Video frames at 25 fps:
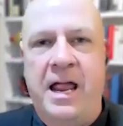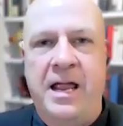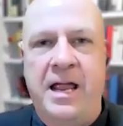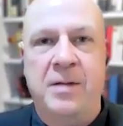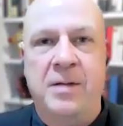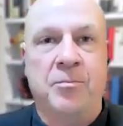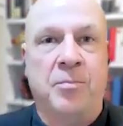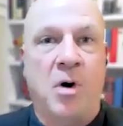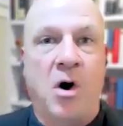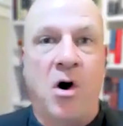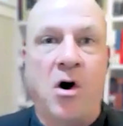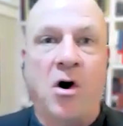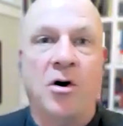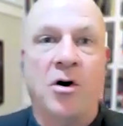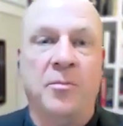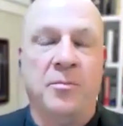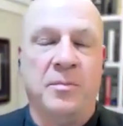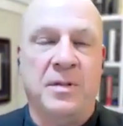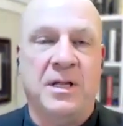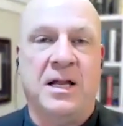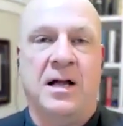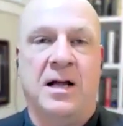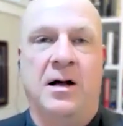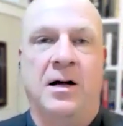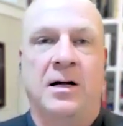in part
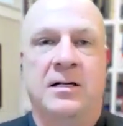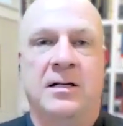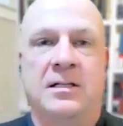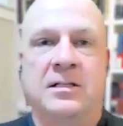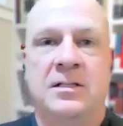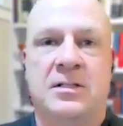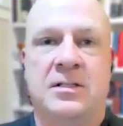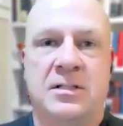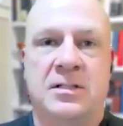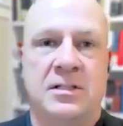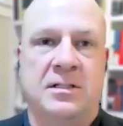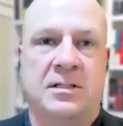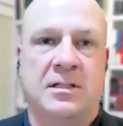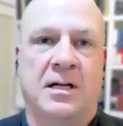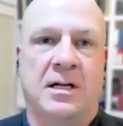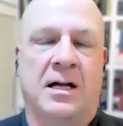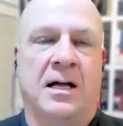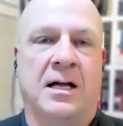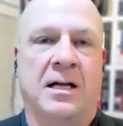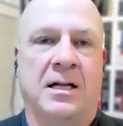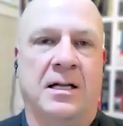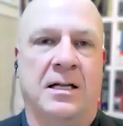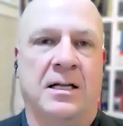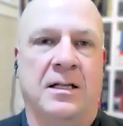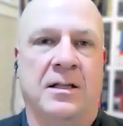because
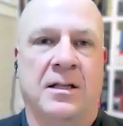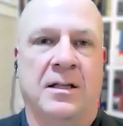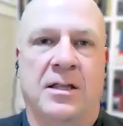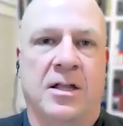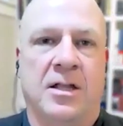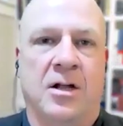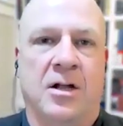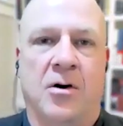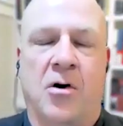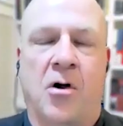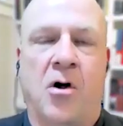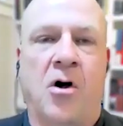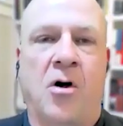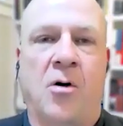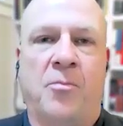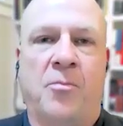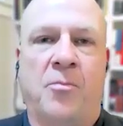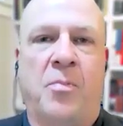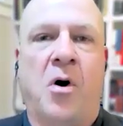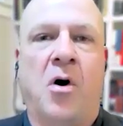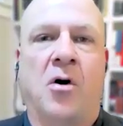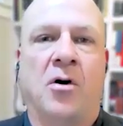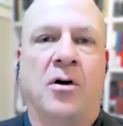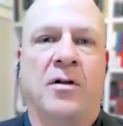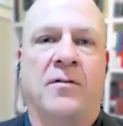they're all
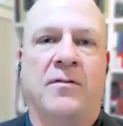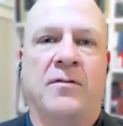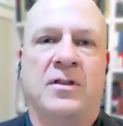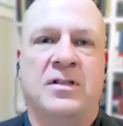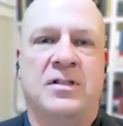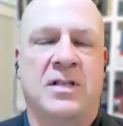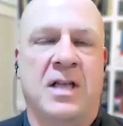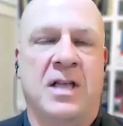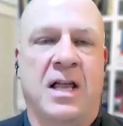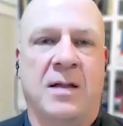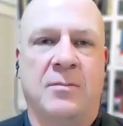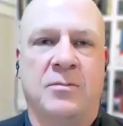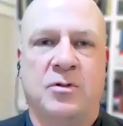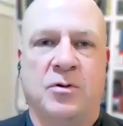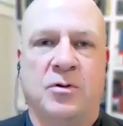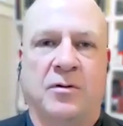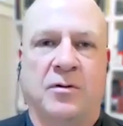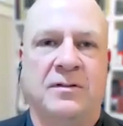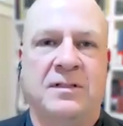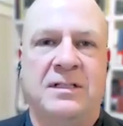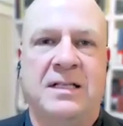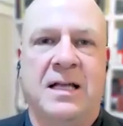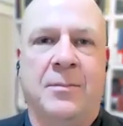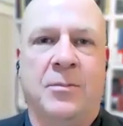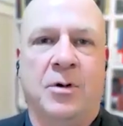part of the same sort
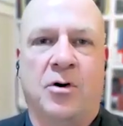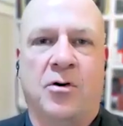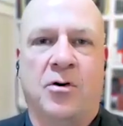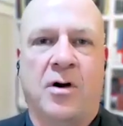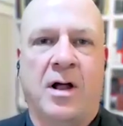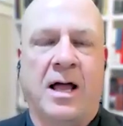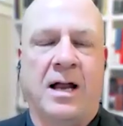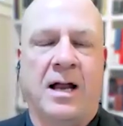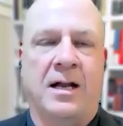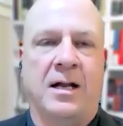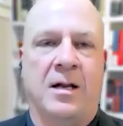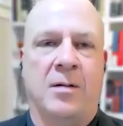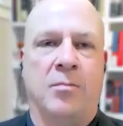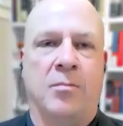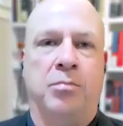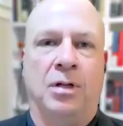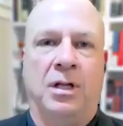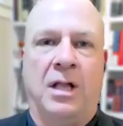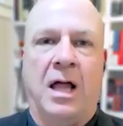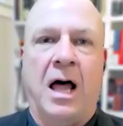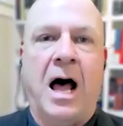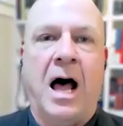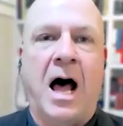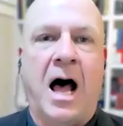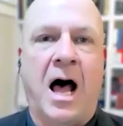of democratic
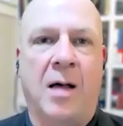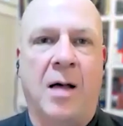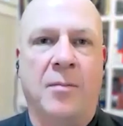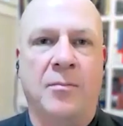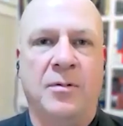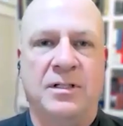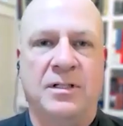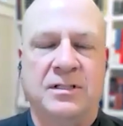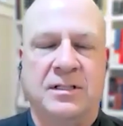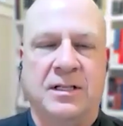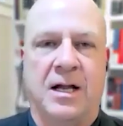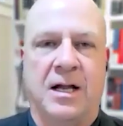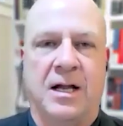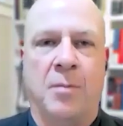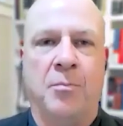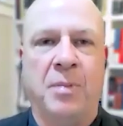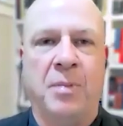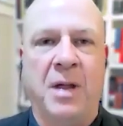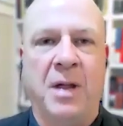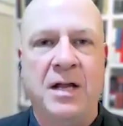blob. It's like a